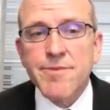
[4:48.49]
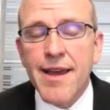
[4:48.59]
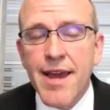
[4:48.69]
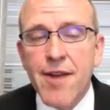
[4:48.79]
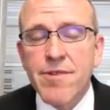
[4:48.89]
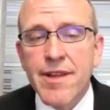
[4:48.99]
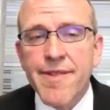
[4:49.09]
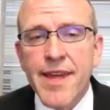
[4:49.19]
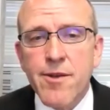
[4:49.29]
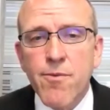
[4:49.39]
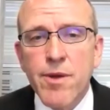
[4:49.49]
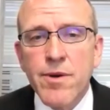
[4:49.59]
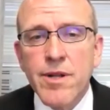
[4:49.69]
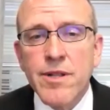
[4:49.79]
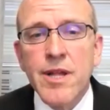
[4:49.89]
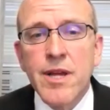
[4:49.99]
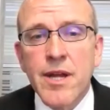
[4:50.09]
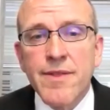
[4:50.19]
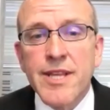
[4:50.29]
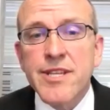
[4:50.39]
I really think we will.
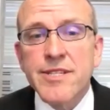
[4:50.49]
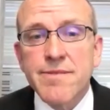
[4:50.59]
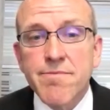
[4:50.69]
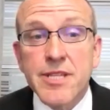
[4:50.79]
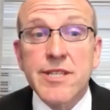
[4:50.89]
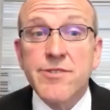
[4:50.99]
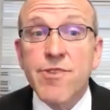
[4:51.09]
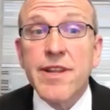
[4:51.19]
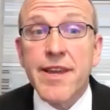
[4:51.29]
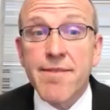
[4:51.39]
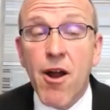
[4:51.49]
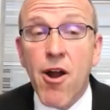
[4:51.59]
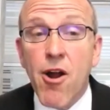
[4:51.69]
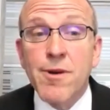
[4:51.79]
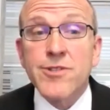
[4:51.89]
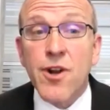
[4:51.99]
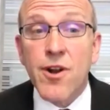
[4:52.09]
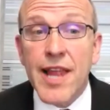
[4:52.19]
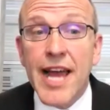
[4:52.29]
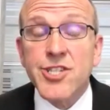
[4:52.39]
This is really almost our
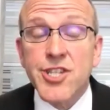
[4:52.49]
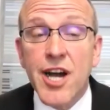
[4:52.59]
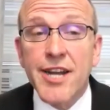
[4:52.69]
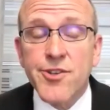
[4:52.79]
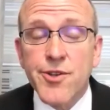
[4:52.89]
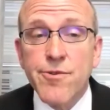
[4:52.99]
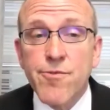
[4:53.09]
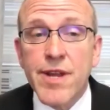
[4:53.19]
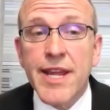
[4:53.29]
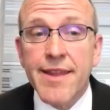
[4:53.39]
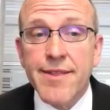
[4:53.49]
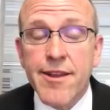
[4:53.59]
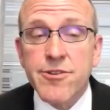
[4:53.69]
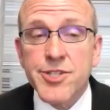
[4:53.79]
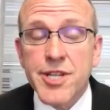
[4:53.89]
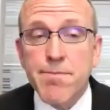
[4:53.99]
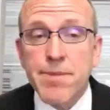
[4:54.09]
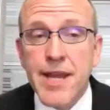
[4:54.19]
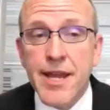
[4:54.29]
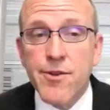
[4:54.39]
last shot to regain leadership
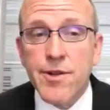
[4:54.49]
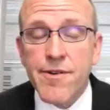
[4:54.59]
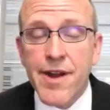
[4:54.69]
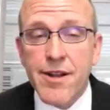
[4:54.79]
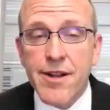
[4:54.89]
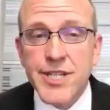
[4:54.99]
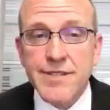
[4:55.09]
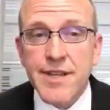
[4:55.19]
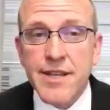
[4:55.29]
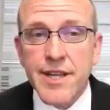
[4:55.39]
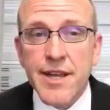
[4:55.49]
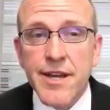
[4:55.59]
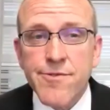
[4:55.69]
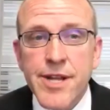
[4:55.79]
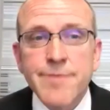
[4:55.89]
in nuclear energy as a country.